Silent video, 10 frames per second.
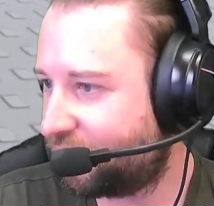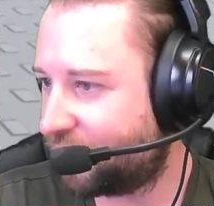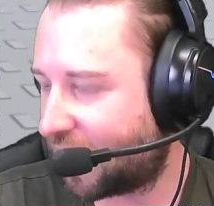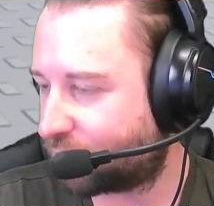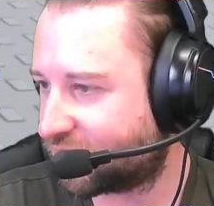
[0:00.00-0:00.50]

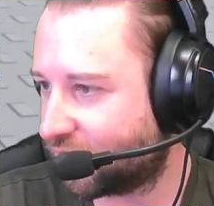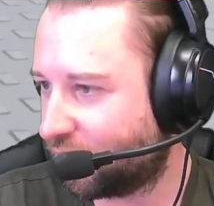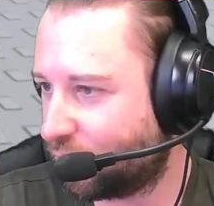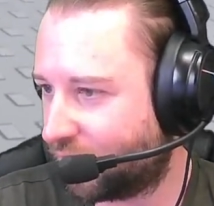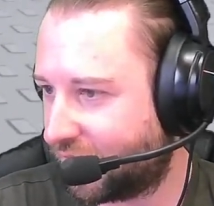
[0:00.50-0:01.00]

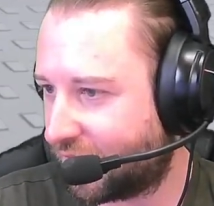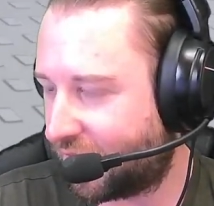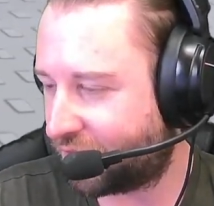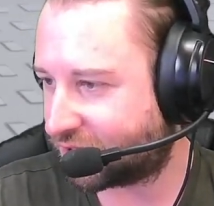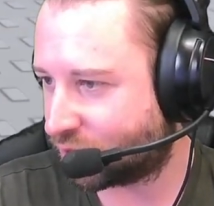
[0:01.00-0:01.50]
Absolutely,
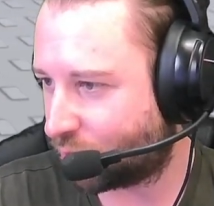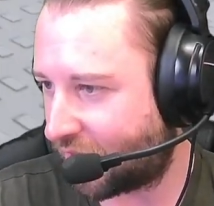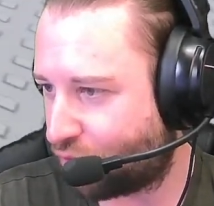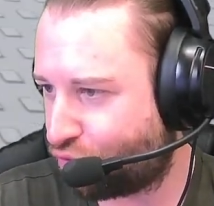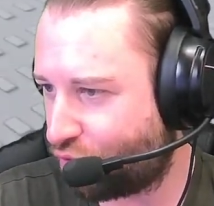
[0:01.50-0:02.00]
and this is
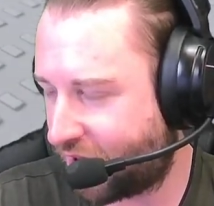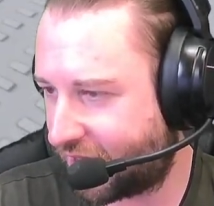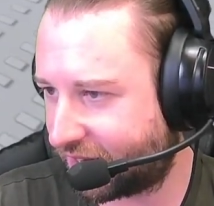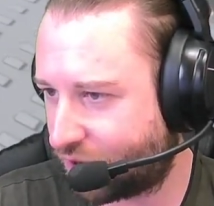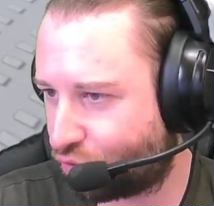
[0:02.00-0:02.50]
why I
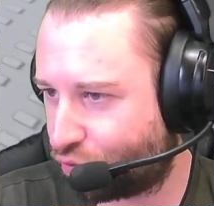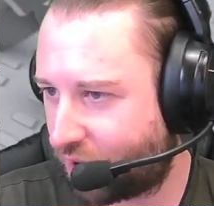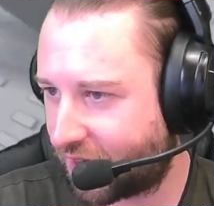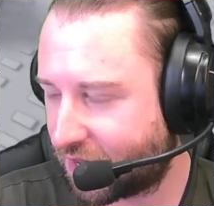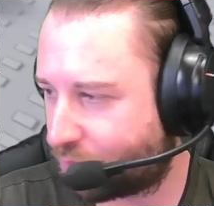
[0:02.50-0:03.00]

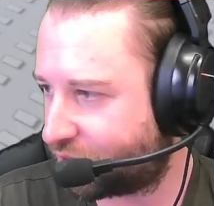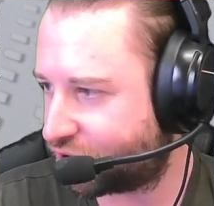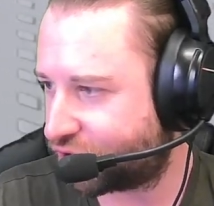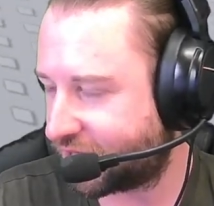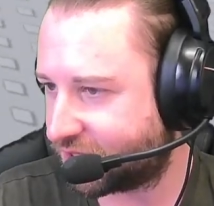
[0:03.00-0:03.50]
really
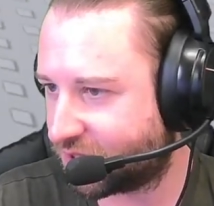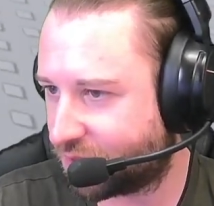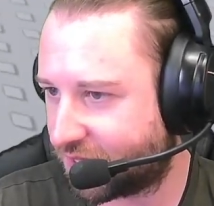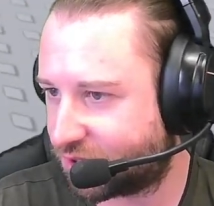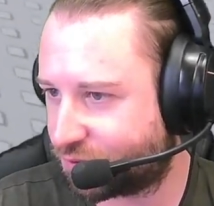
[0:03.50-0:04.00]
appreciate you
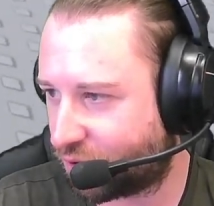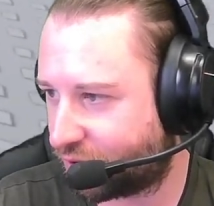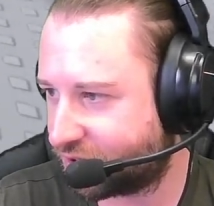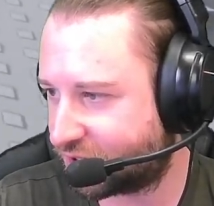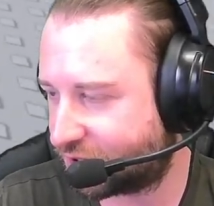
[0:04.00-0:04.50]
doing this
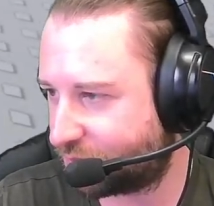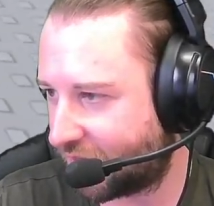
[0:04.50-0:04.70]
for us.